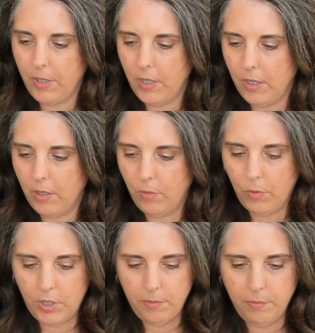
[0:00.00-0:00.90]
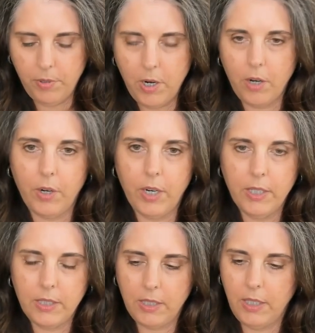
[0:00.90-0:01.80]
work in
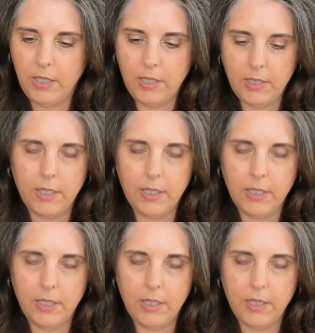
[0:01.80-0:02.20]
progress is